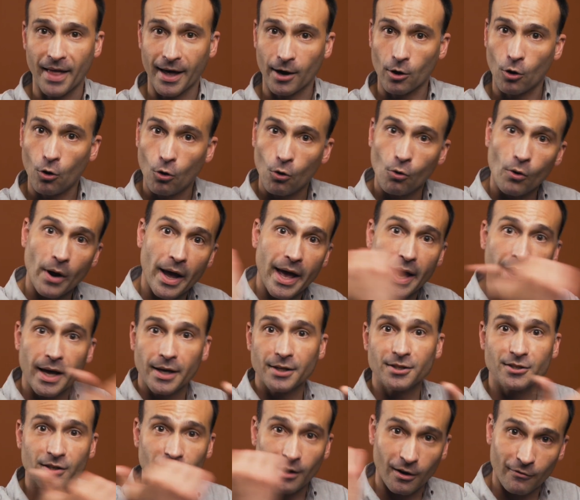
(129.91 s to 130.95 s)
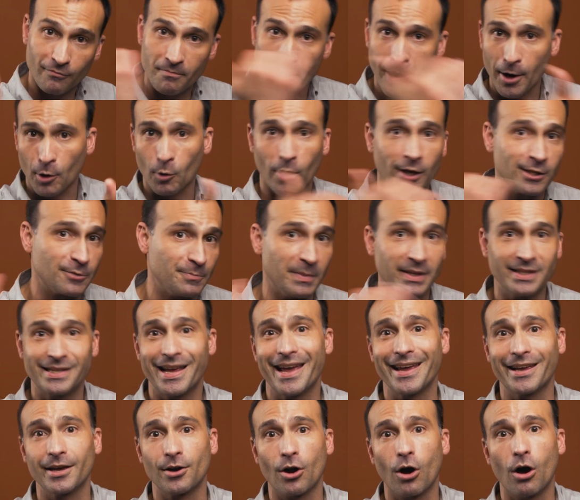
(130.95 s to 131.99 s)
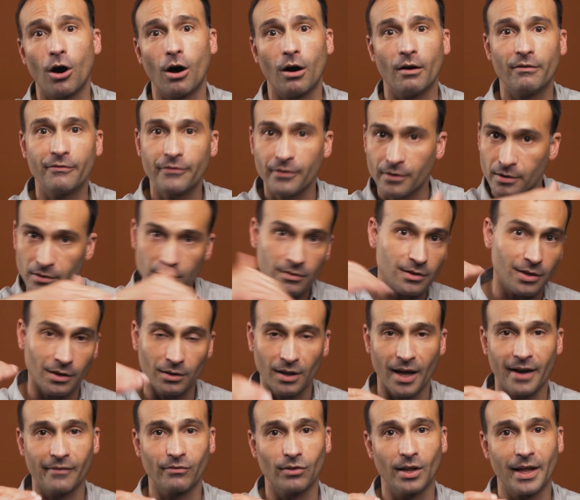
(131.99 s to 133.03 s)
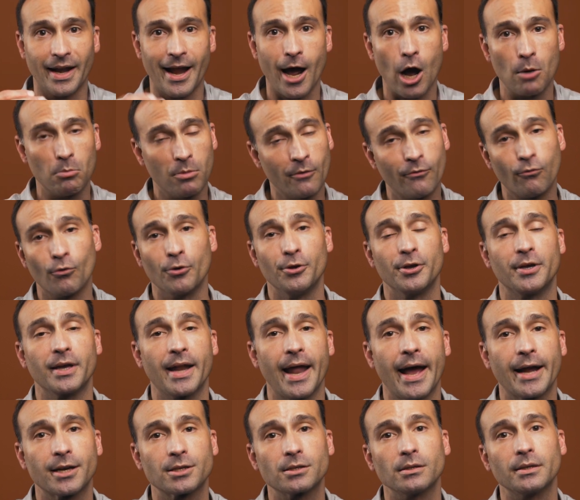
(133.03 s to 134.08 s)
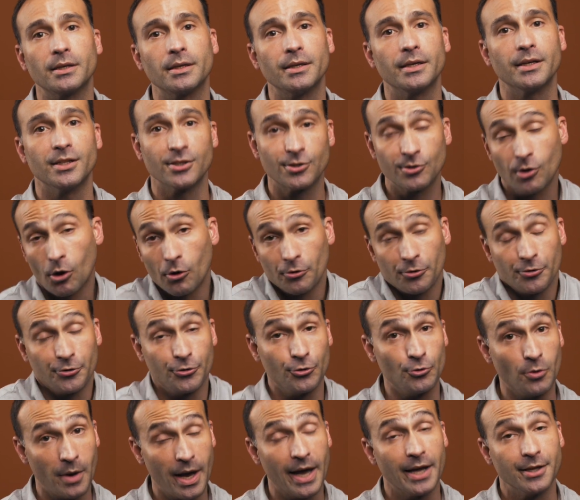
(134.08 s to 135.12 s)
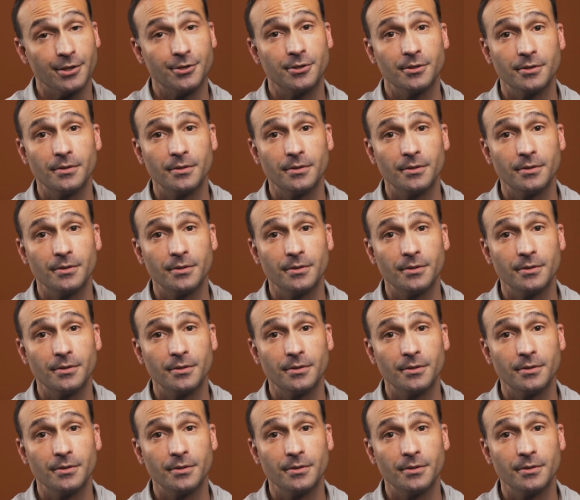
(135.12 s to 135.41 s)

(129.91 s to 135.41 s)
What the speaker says: that whole edge of metal has to be taken off to level it out before you can actually install your new edge.